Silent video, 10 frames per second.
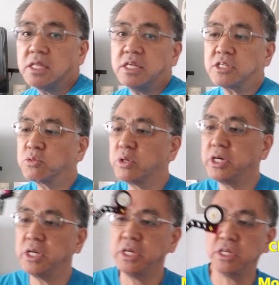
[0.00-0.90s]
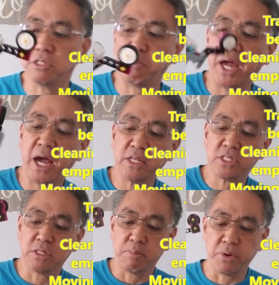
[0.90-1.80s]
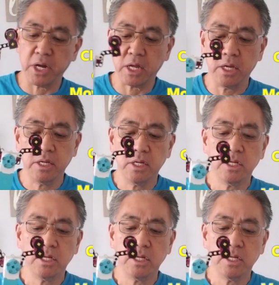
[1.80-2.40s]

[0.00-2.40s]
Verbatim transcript: This one is Pass the Brick.